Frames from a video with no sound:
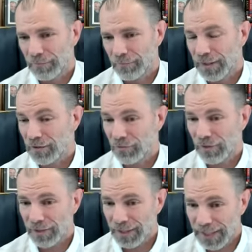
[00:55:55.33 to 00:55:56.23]
that is
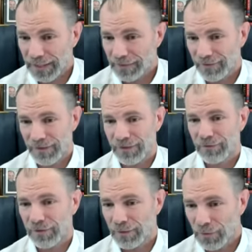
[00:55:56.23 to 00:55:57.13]
very egalitarian,
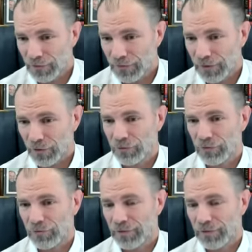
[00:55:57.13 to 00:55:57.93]
very multicultural,